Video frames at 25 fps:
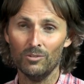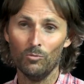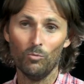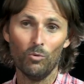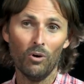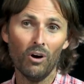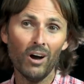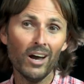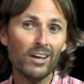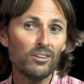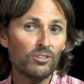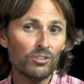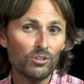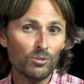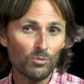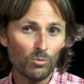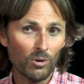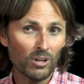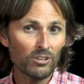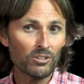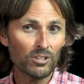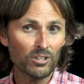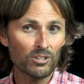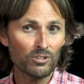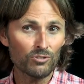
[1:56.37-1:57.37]
Why do you
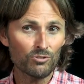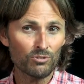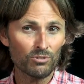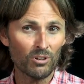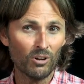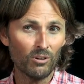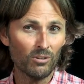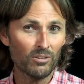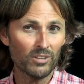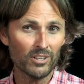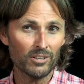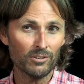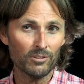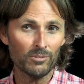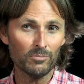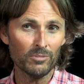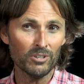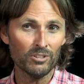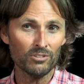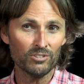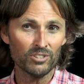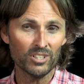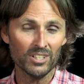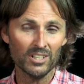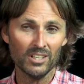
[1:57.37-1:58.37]
want to control their
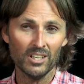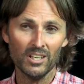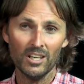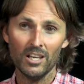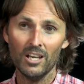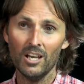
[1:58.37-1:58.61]
emotion?